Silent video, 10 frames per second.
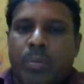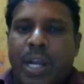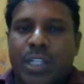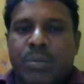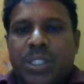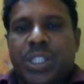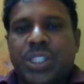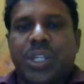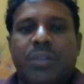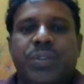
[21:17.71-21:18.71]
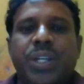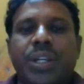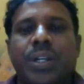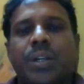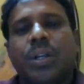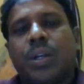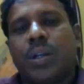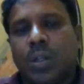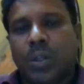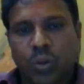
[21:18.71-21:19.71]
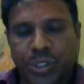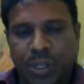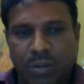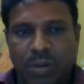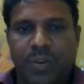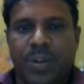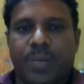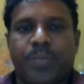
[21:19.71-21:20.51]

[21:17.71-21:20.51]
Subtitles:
maximization of the social welfare.